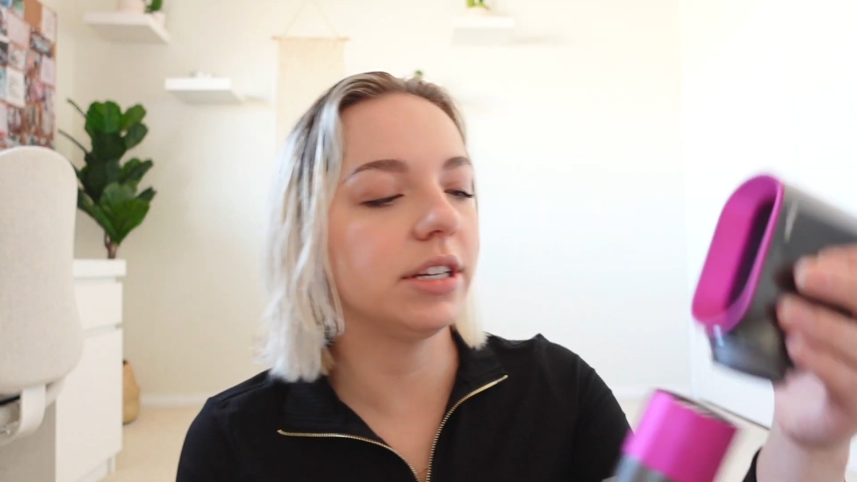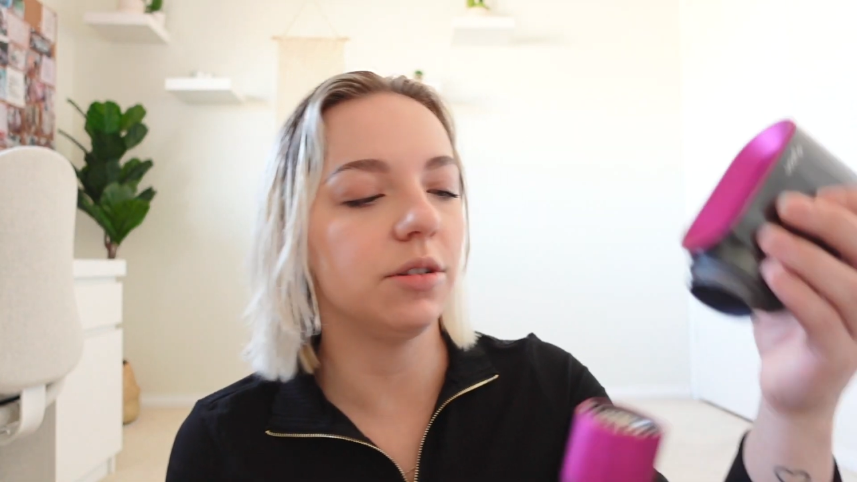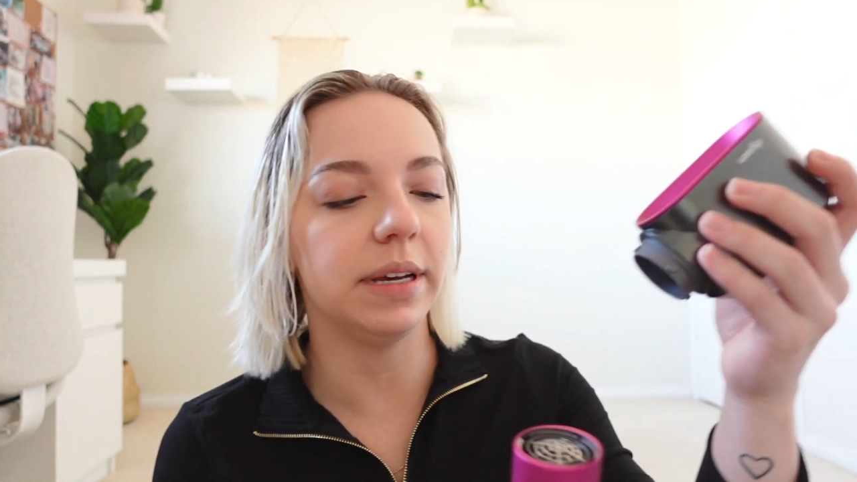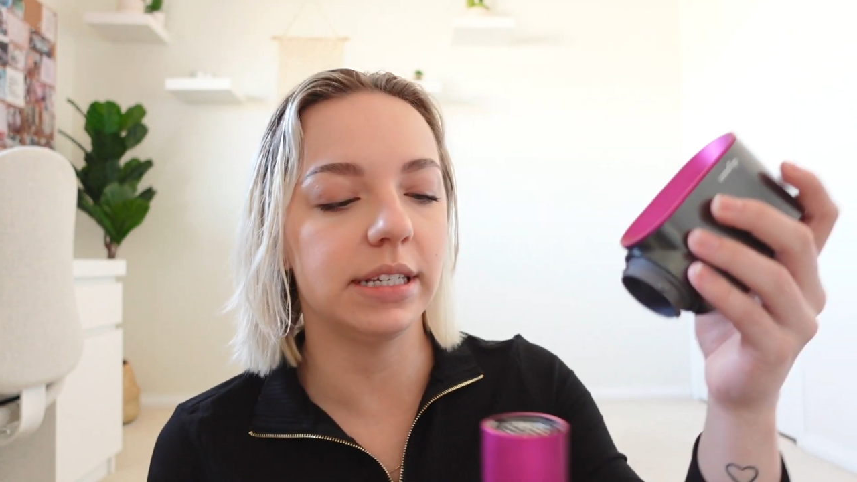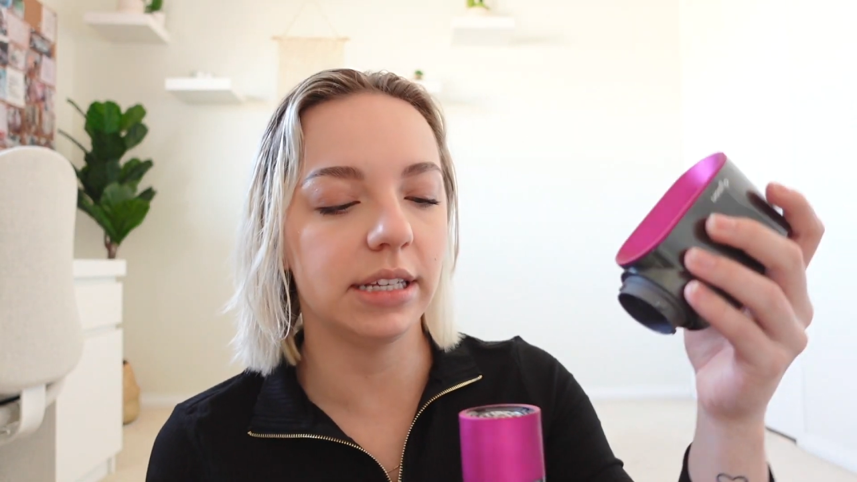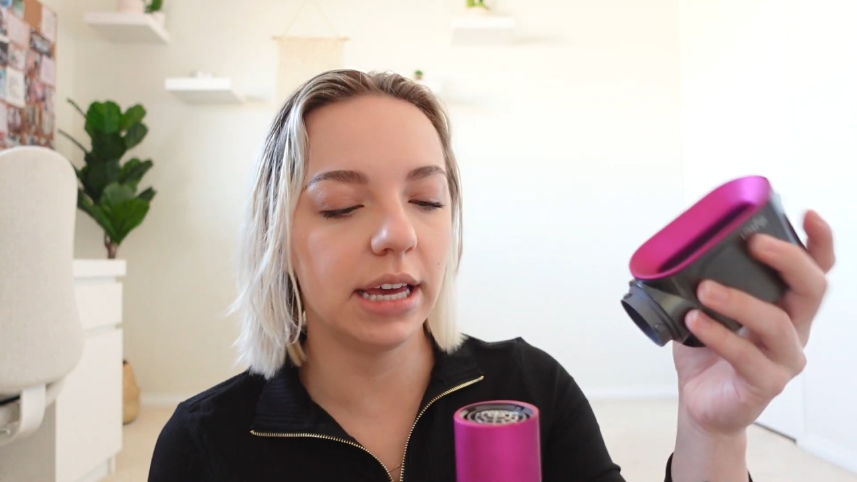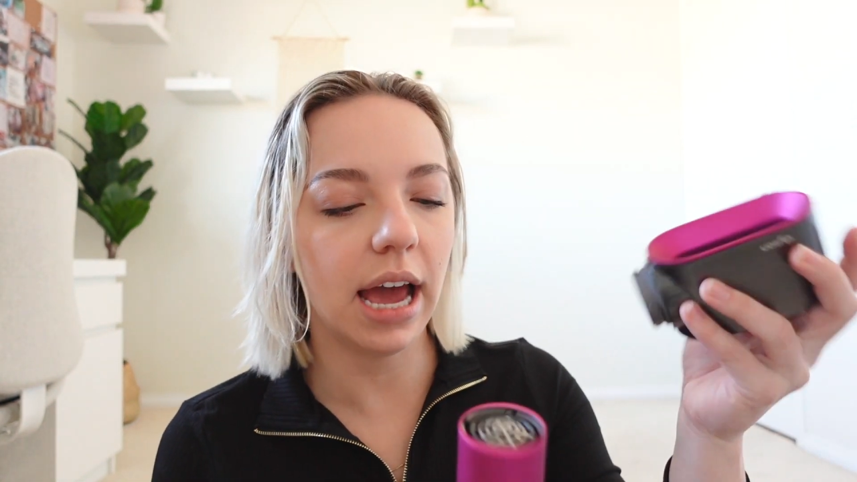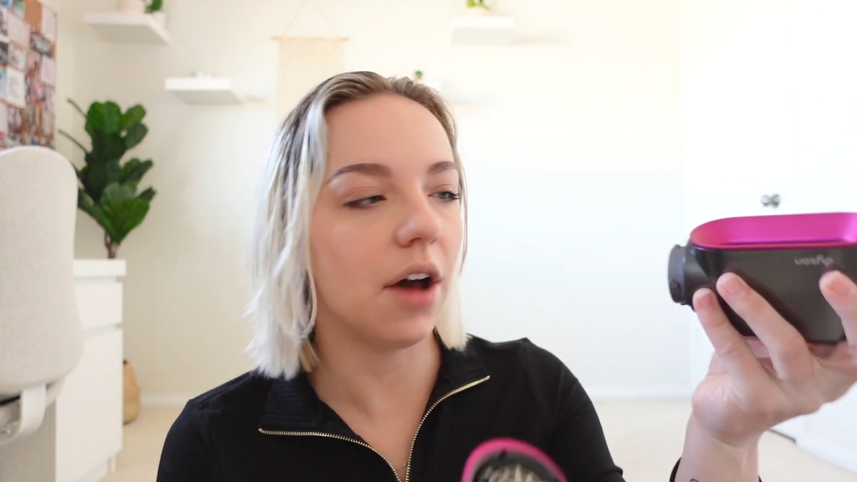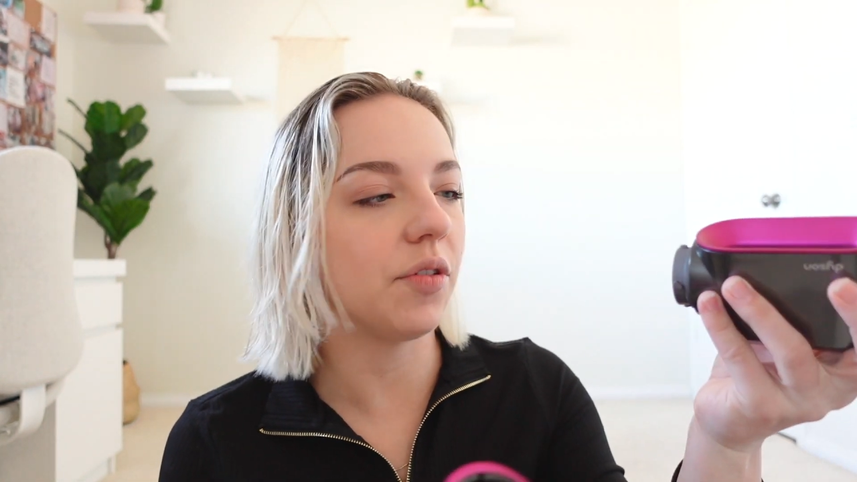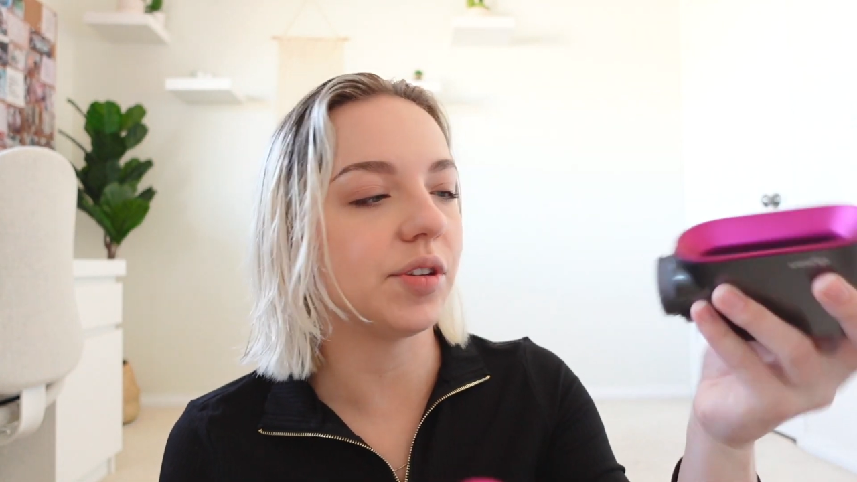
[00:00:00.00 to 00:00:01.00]
So basically
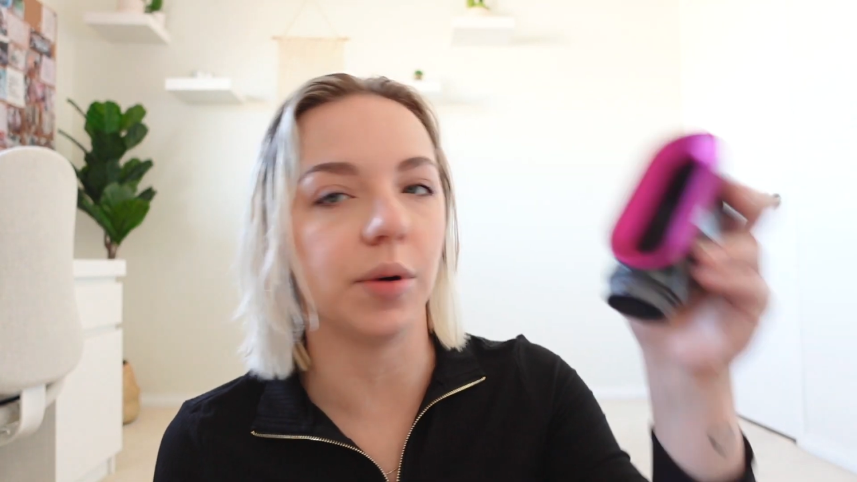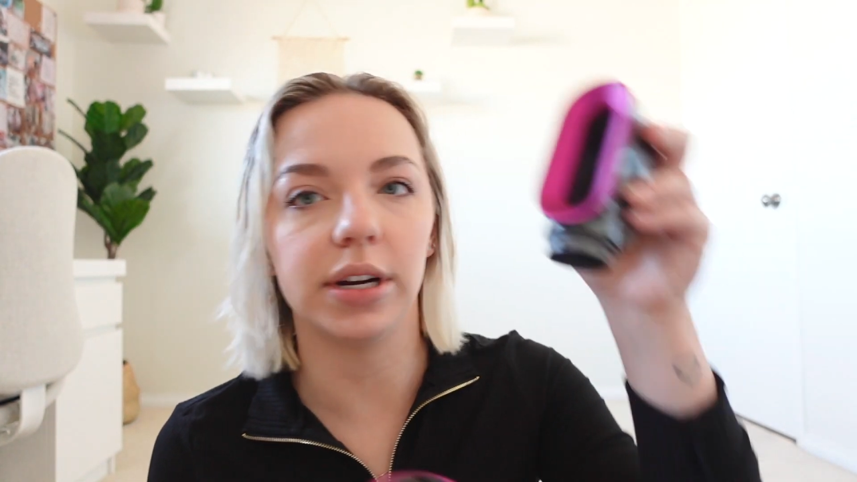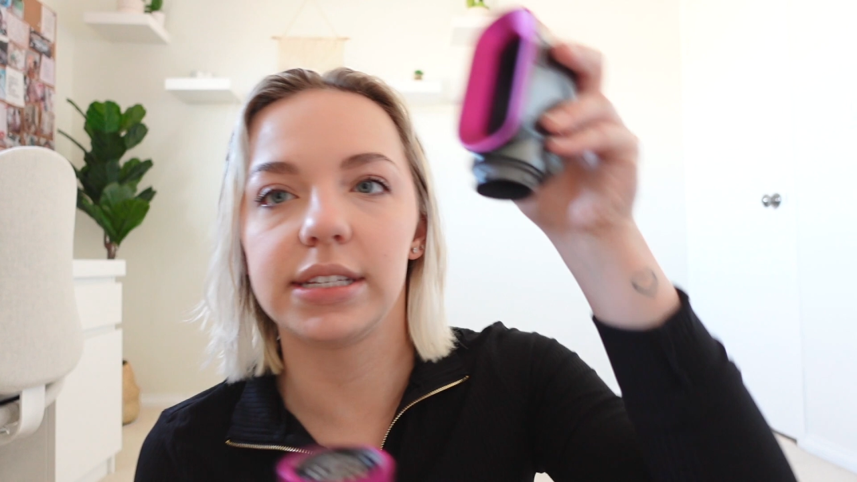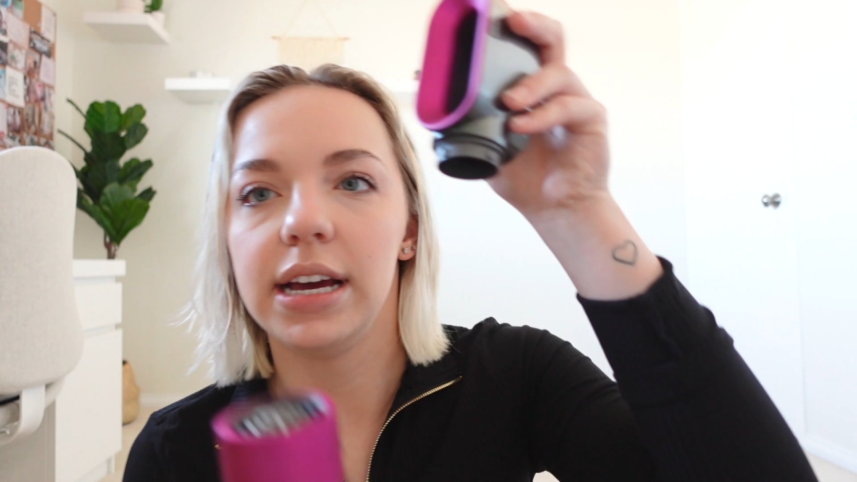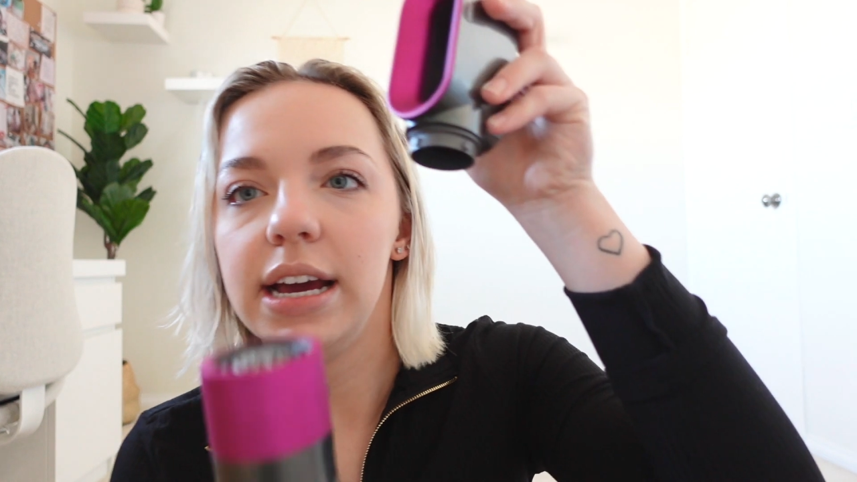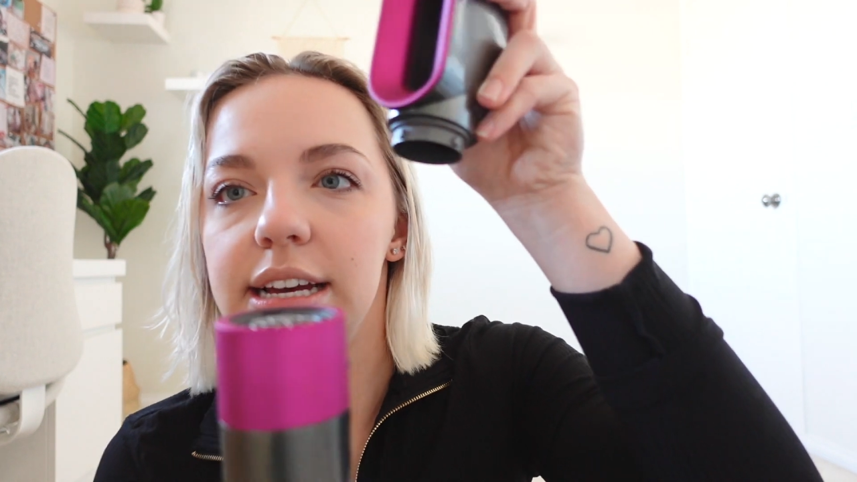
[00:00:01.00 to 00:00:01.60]
how this works